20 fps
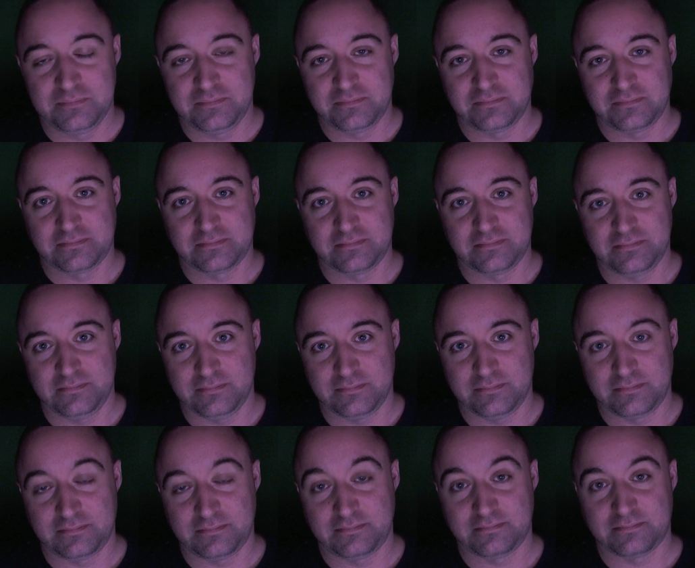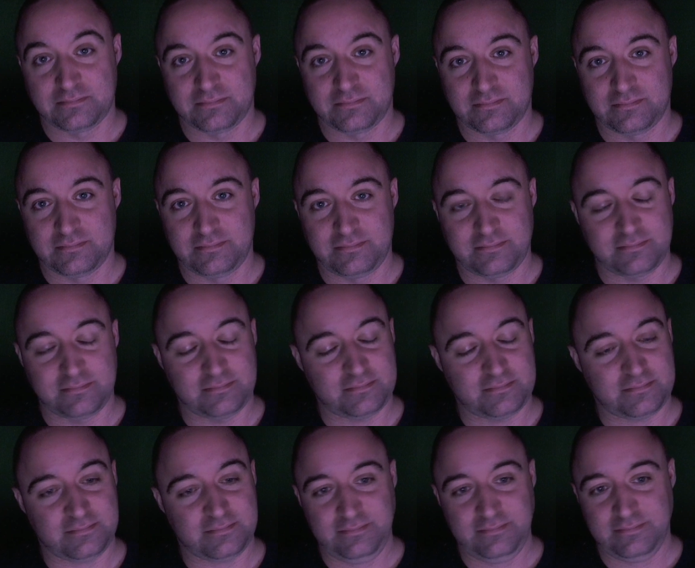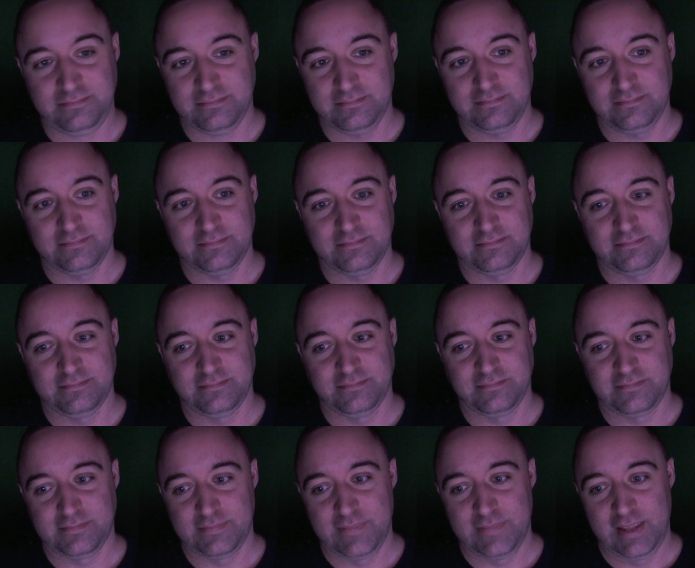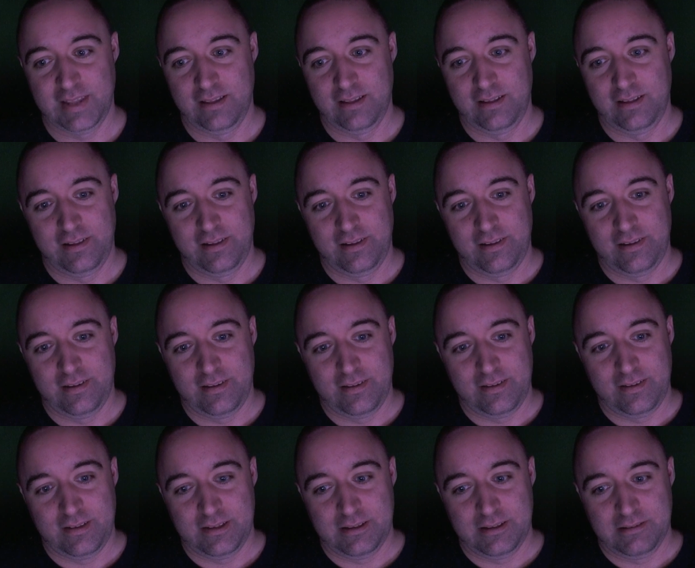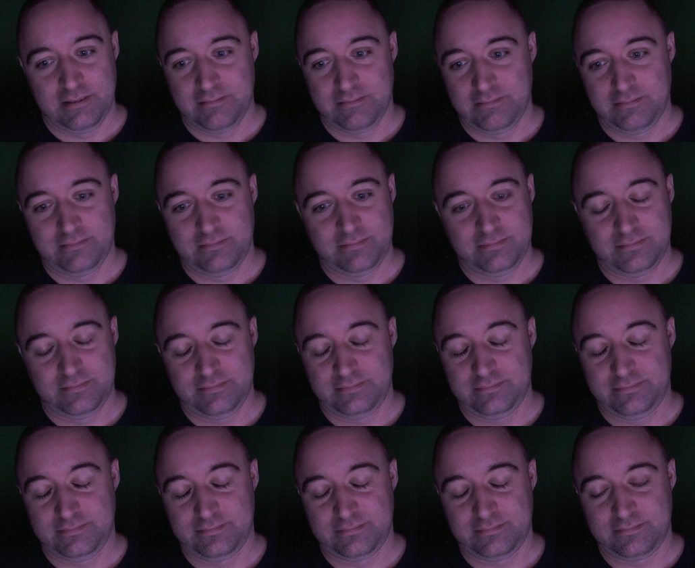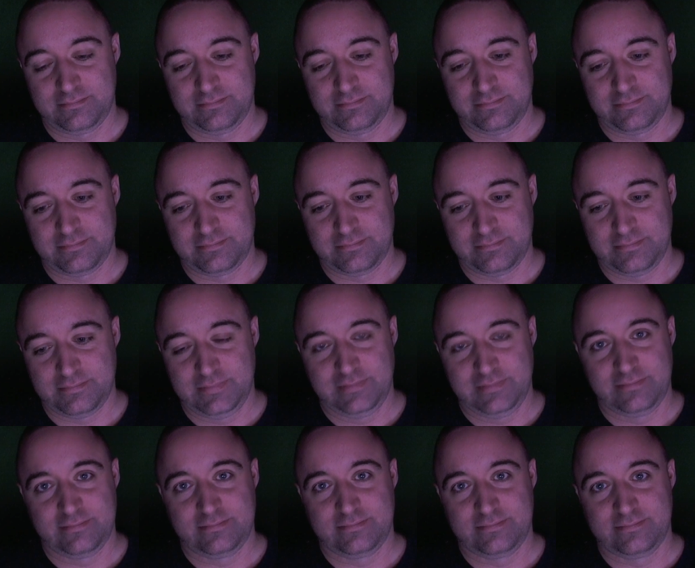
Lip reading: Nobody speaks.